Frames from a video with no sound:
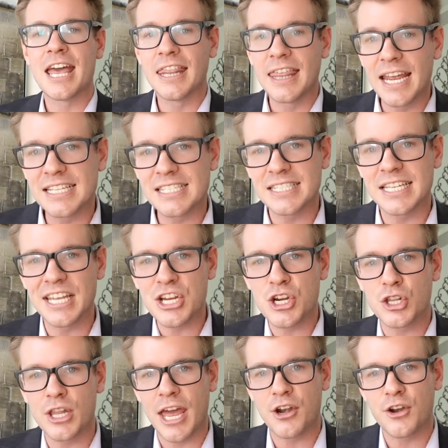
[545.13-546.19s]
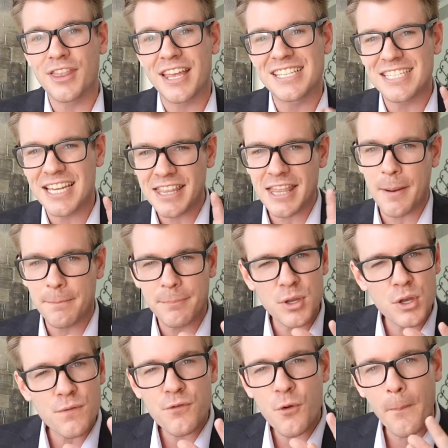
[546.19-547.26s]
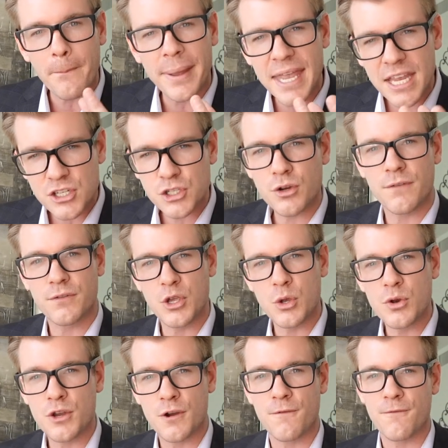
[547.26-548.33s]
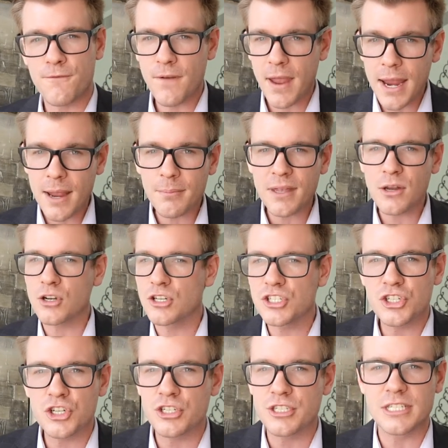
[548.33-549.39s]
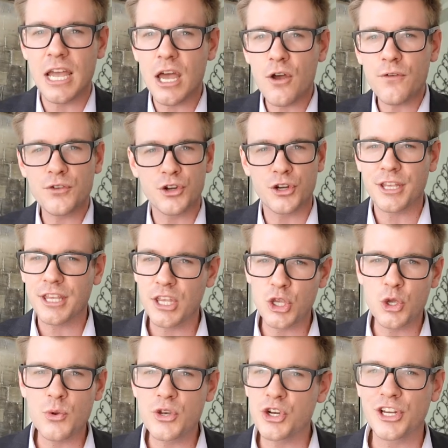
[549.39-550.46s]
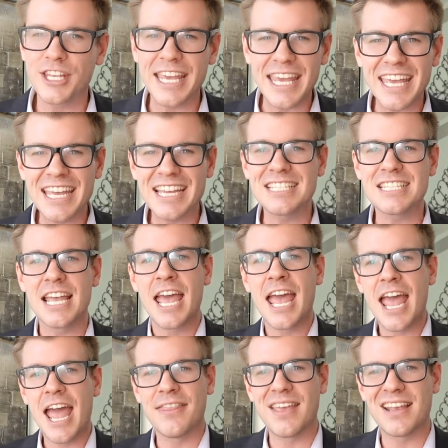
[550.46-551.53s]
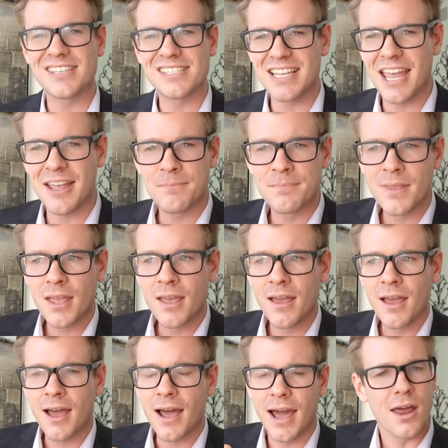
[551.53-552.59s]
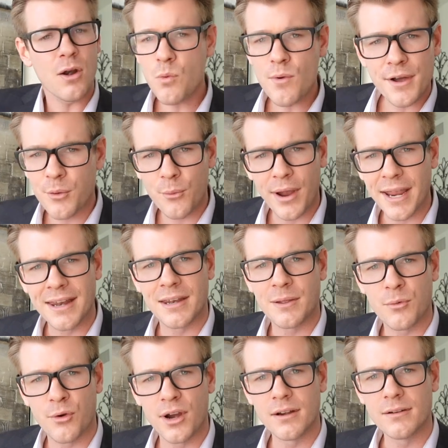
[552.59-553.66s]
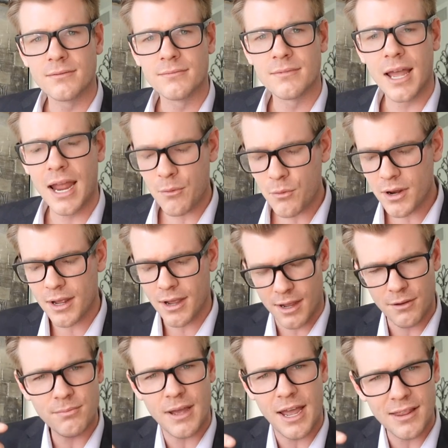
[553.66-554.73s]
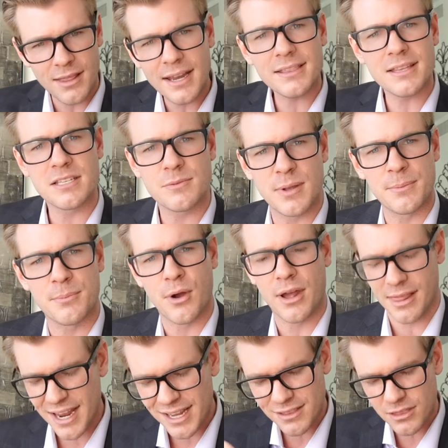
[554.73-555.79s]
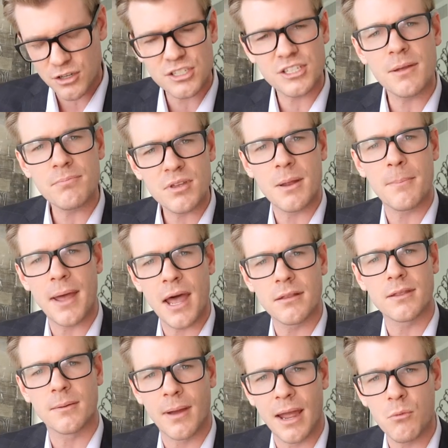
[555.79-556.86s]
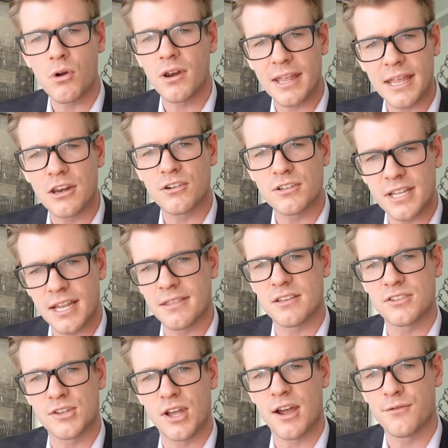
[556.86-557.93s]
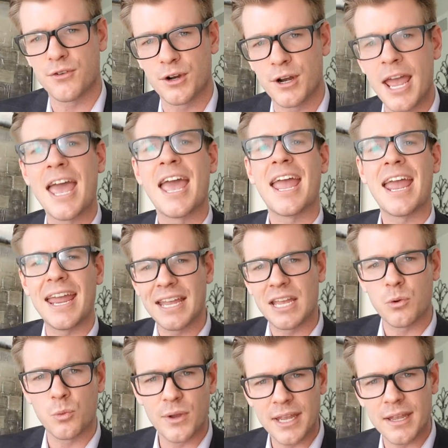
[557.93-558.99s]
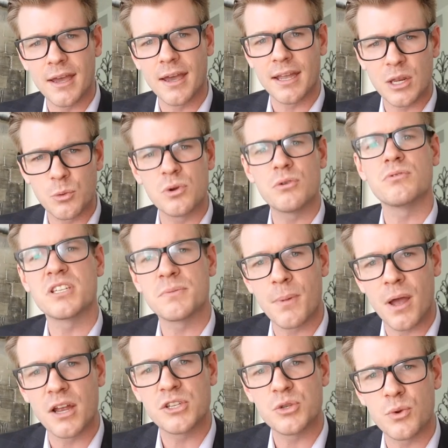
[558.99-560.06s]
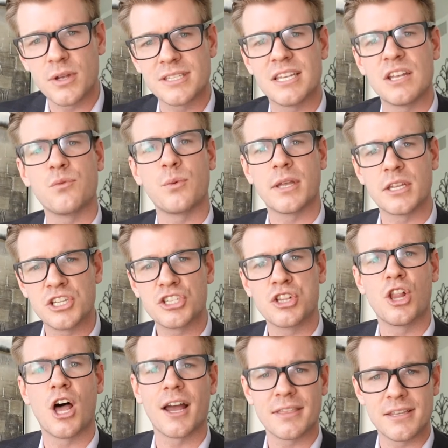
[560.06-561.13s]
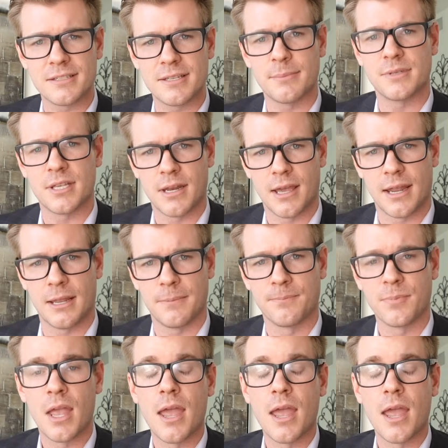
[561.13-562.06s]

They see your letter, they see that beautiful picture of you and your family or just yourself, your you and your kids, and they say, "I don't want to wait anymore. I want to. I, I, like these people. I like. There's something about them. I want to entertain this offer. Hey, can we uh, can we respond to it? See if we can just lock this up tonight."